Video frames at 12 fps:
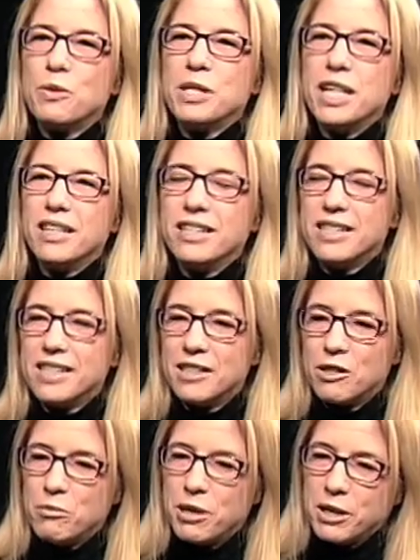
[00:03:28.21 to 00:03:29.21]
tell us a
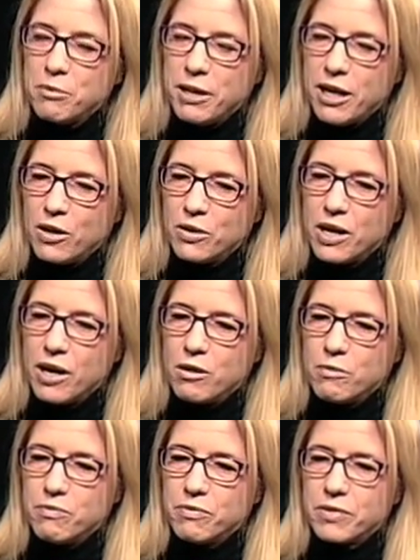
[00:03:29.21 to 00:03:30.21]
little bit about
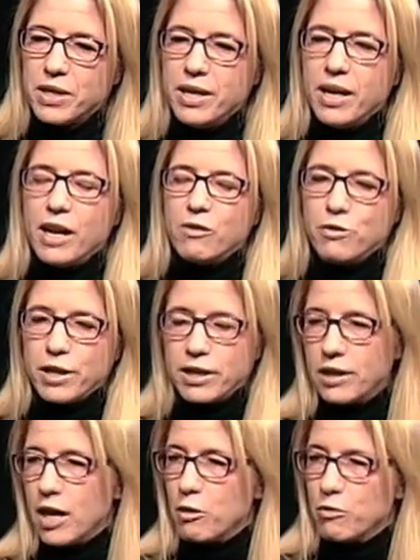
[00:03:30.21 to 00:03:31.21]
um, I've read
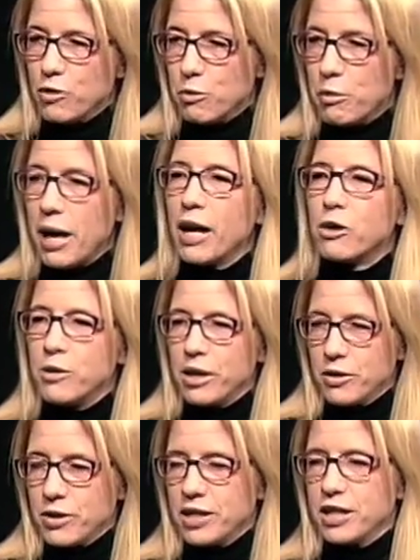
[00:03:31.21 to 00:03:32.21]
a lot of your
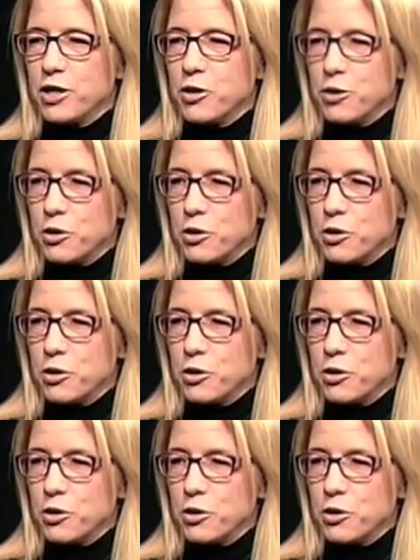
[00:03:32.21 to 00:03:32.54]
background, and I know yeah.